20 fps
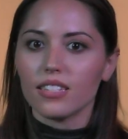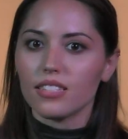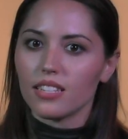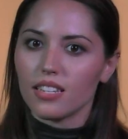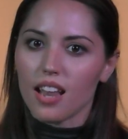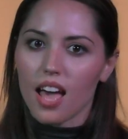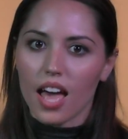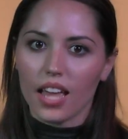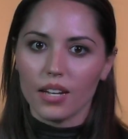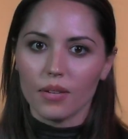to
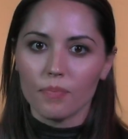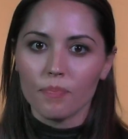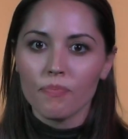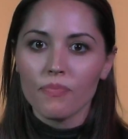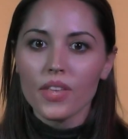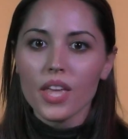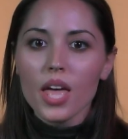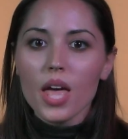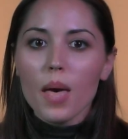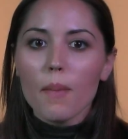none,
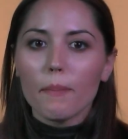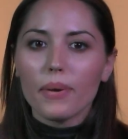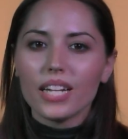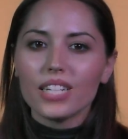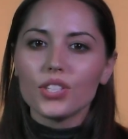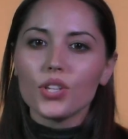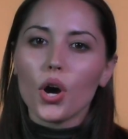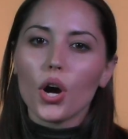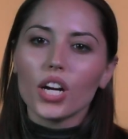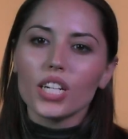but
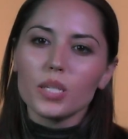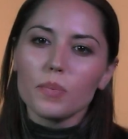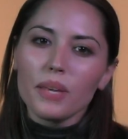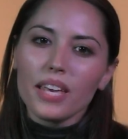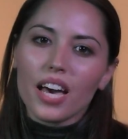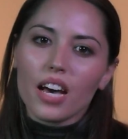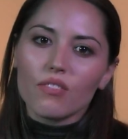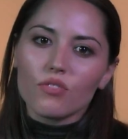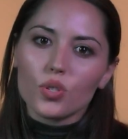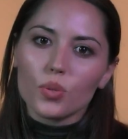it's hard to be
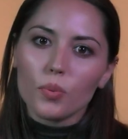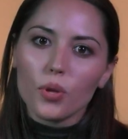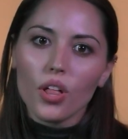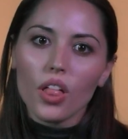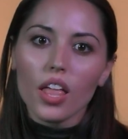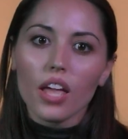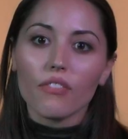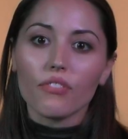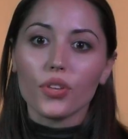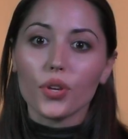comfortable
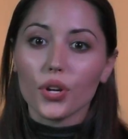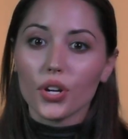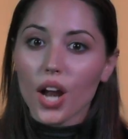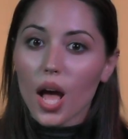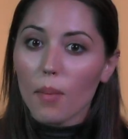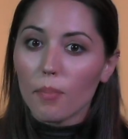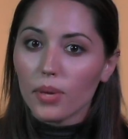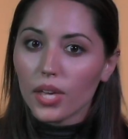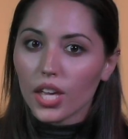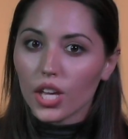if you're
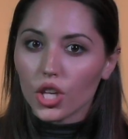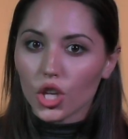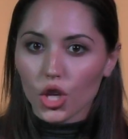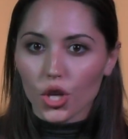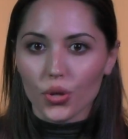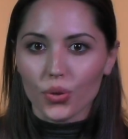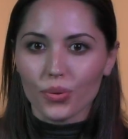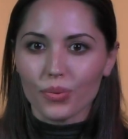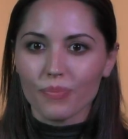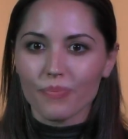not being you.
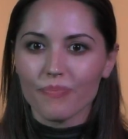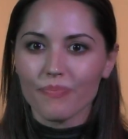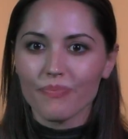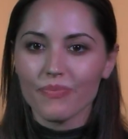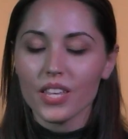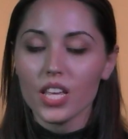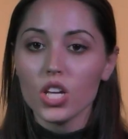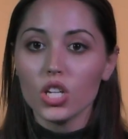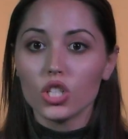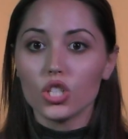
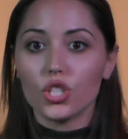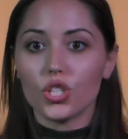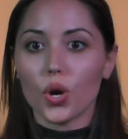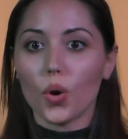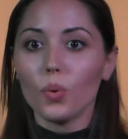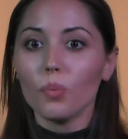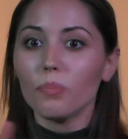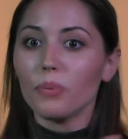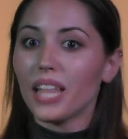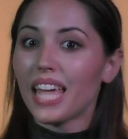
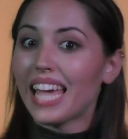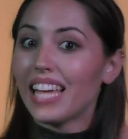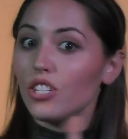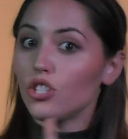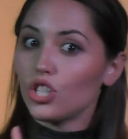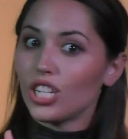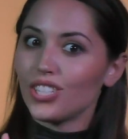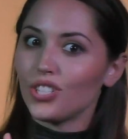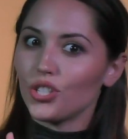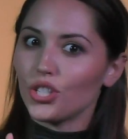Don't plan
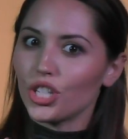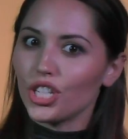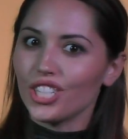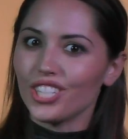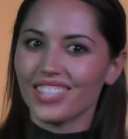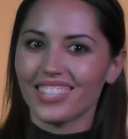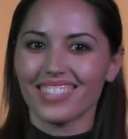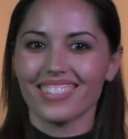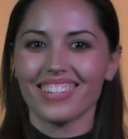gestures.